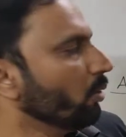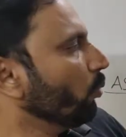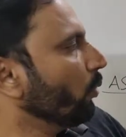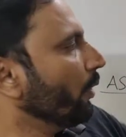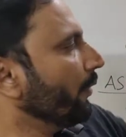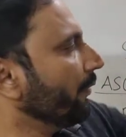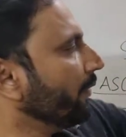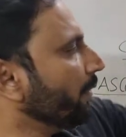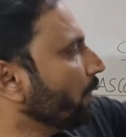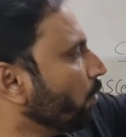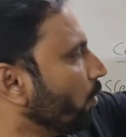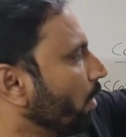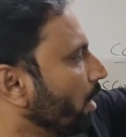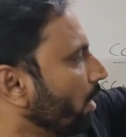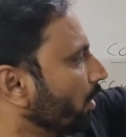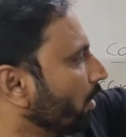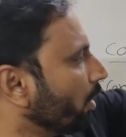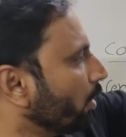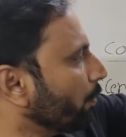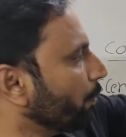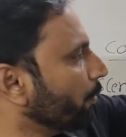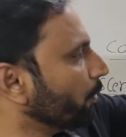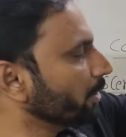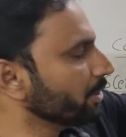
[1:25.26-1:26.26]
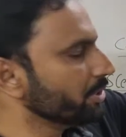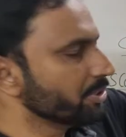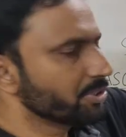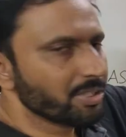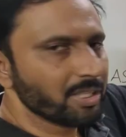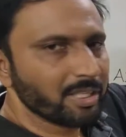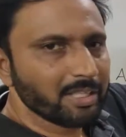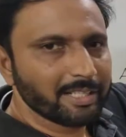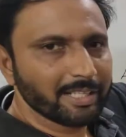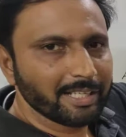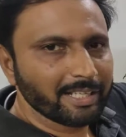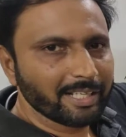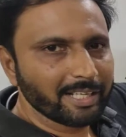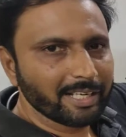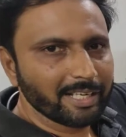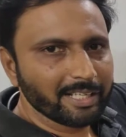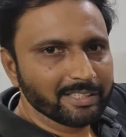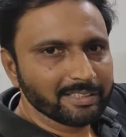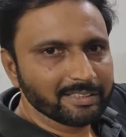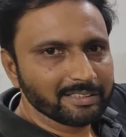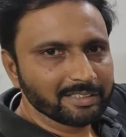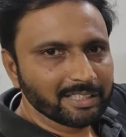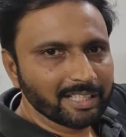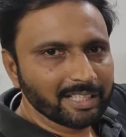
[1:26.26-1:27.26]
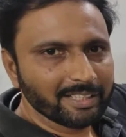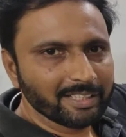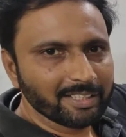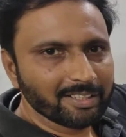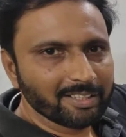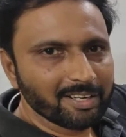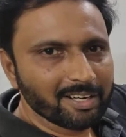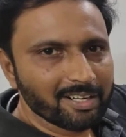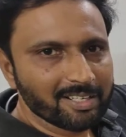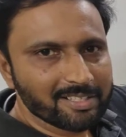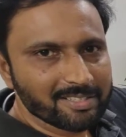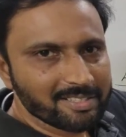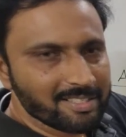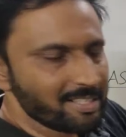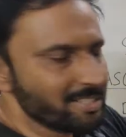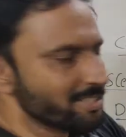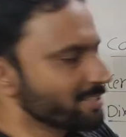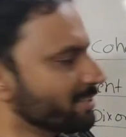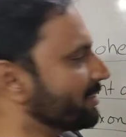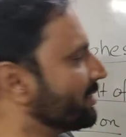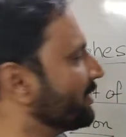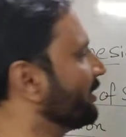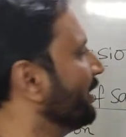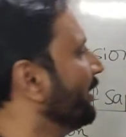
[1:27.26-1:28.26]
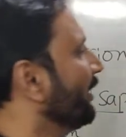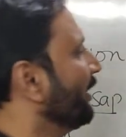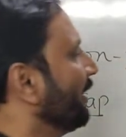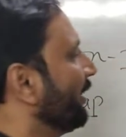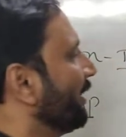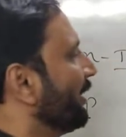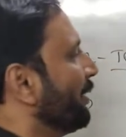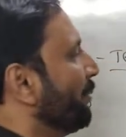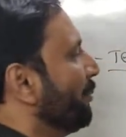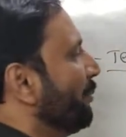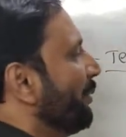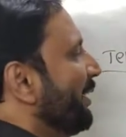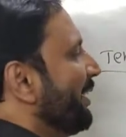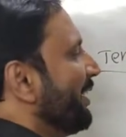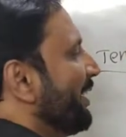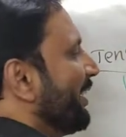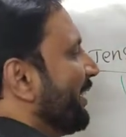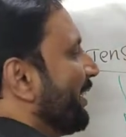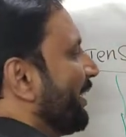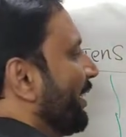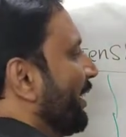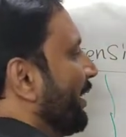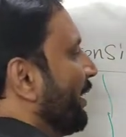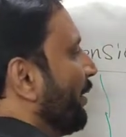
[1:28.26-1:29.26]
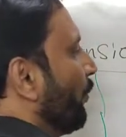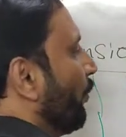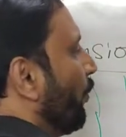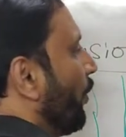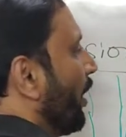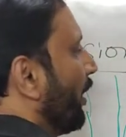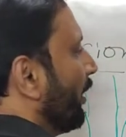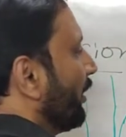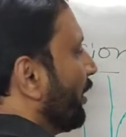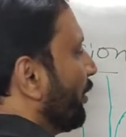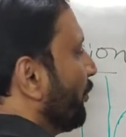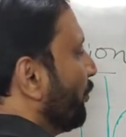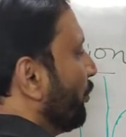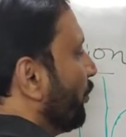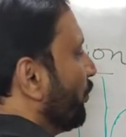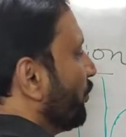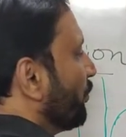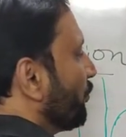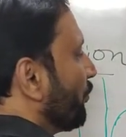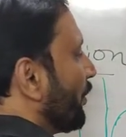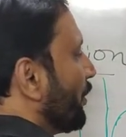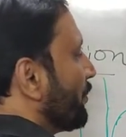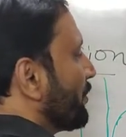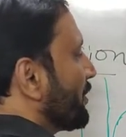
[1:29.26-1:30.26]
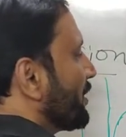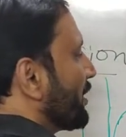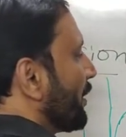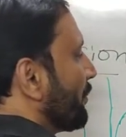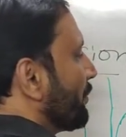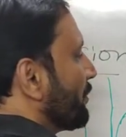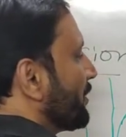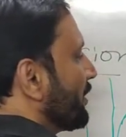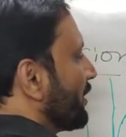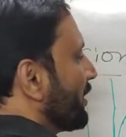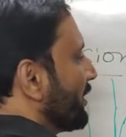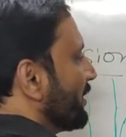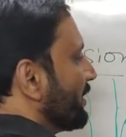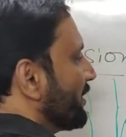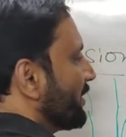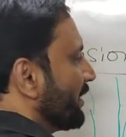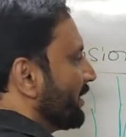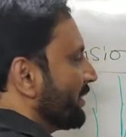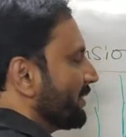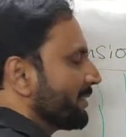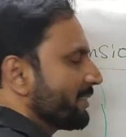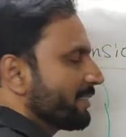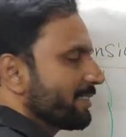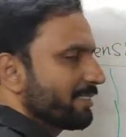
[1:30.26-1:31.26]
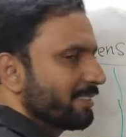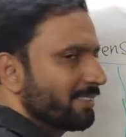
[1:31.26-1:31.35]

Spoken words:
When the water potential decrease in the guard cells, immediately water moves from subsidiary cells.